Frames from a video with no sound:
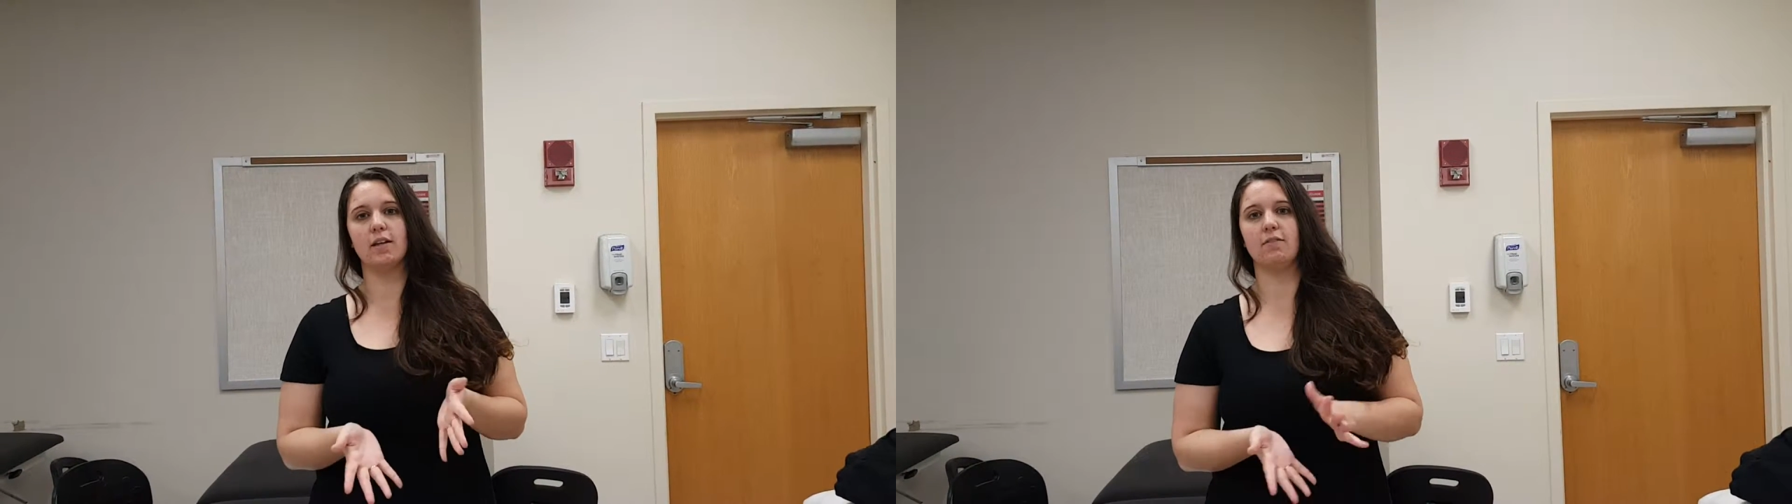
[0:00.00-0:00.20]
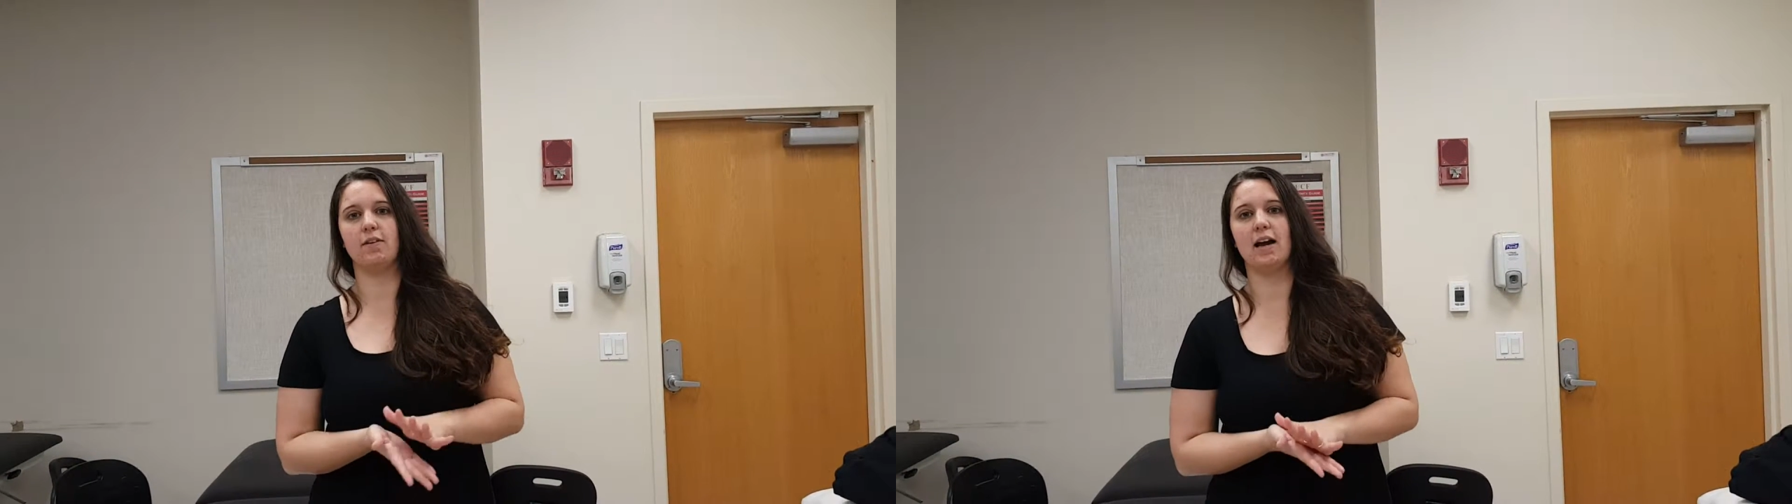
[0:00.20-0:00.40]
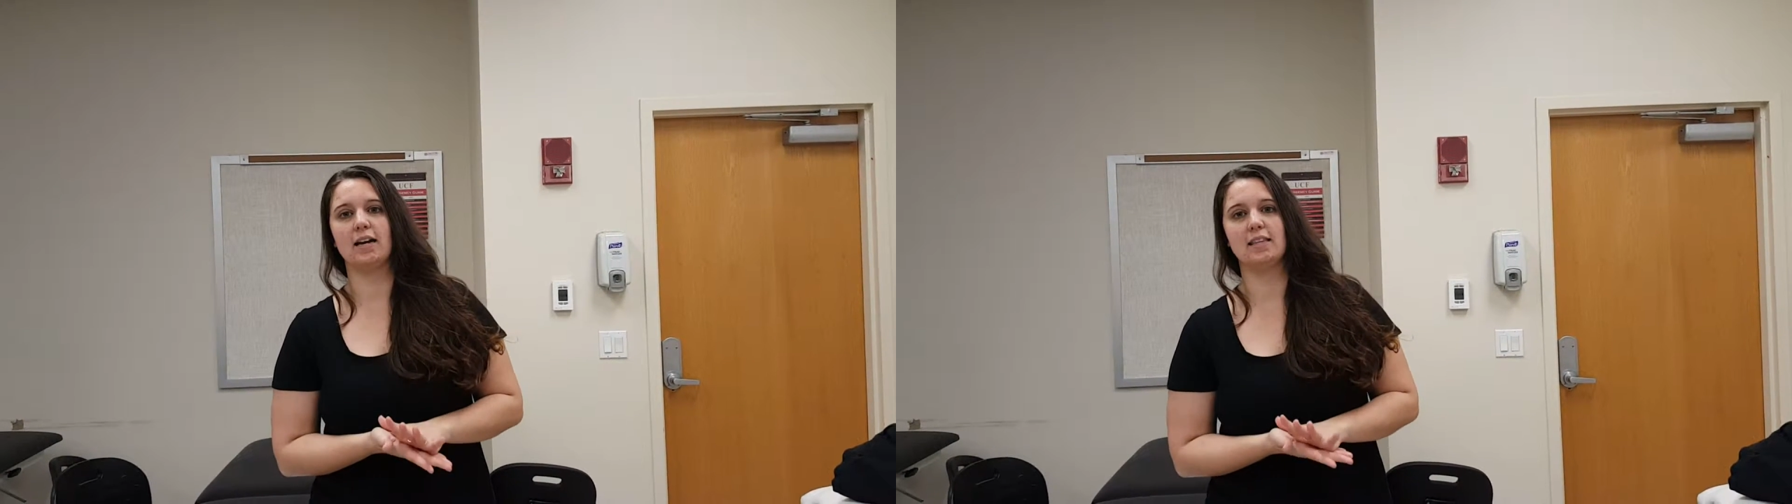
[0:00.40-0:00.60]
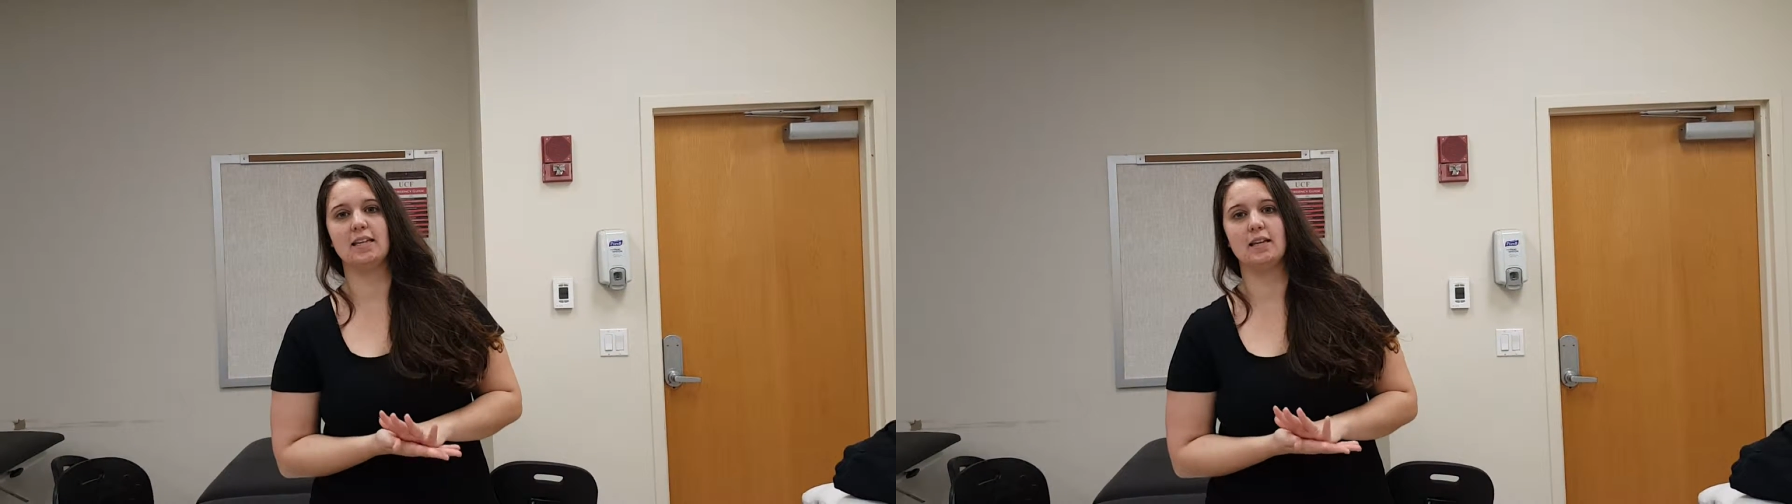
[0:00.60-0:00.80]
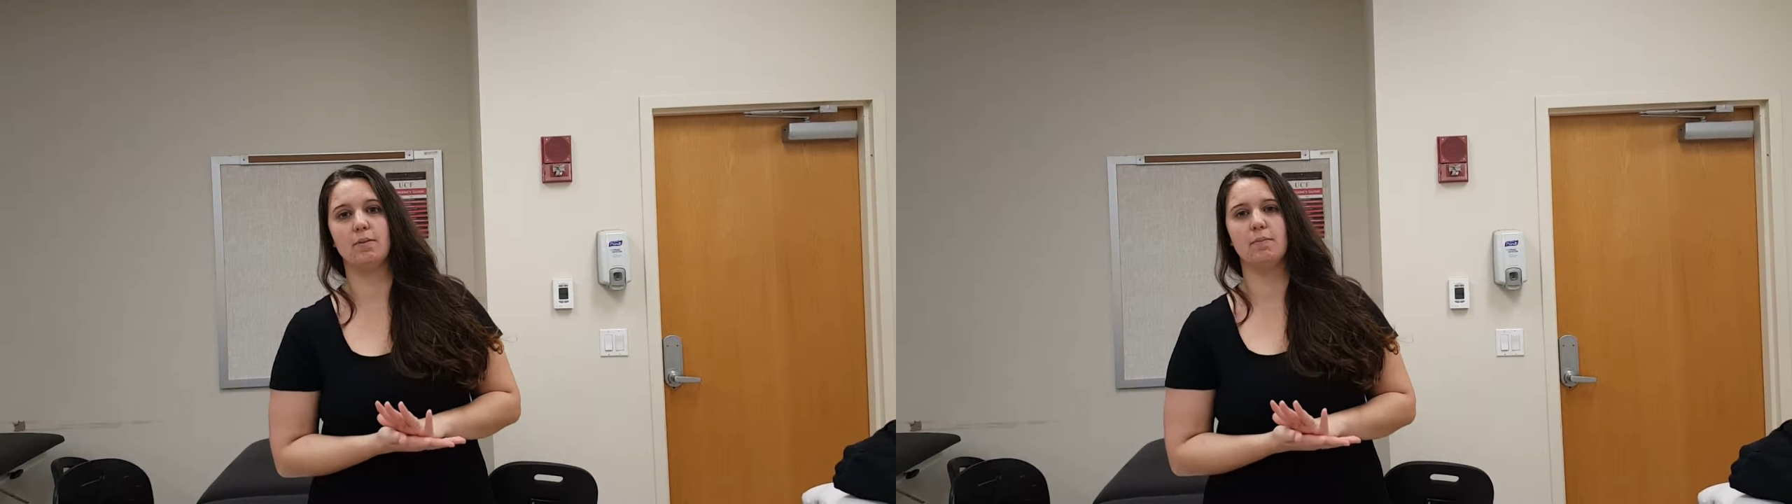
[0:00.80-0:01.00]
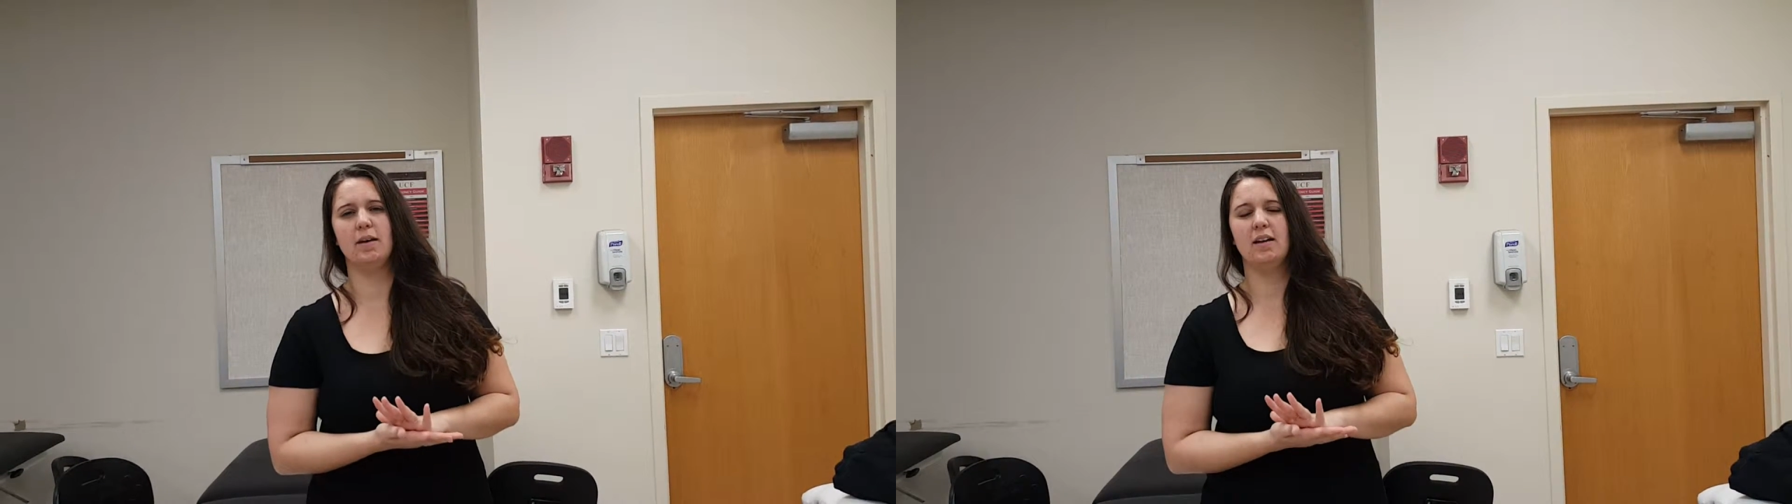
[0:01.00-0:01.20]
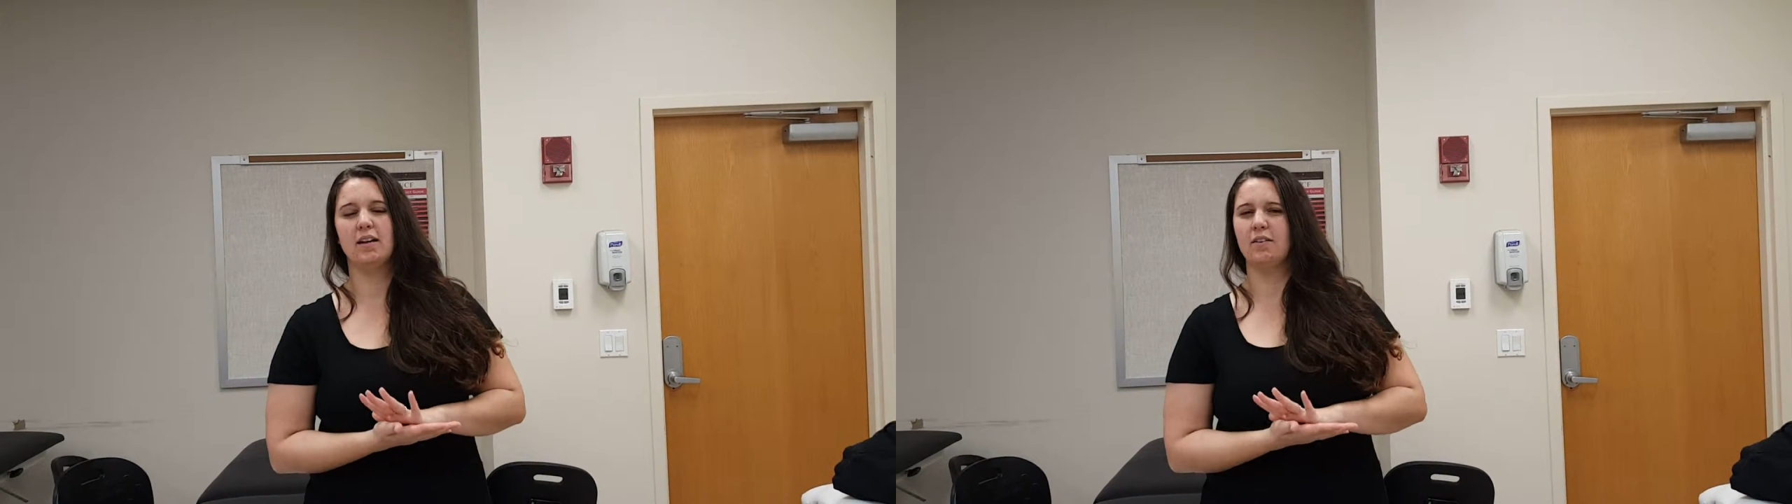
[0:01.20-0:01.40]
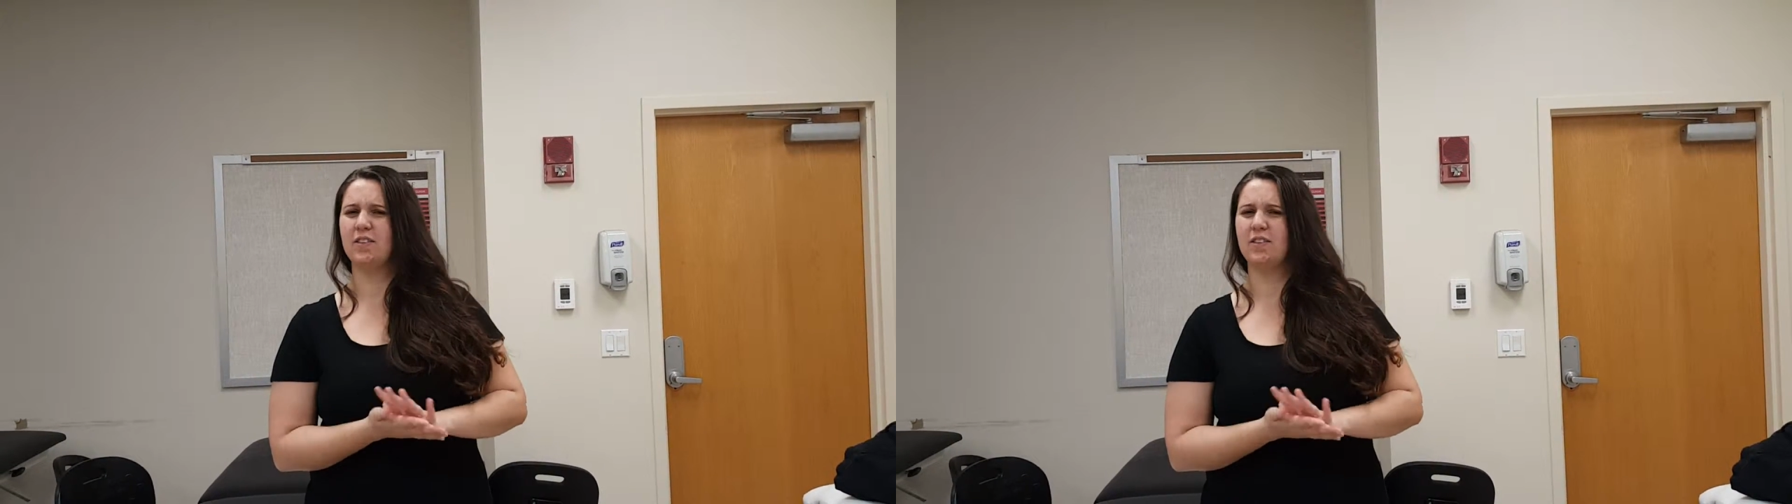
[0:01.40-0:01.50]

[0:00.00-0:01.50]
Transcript: fact that if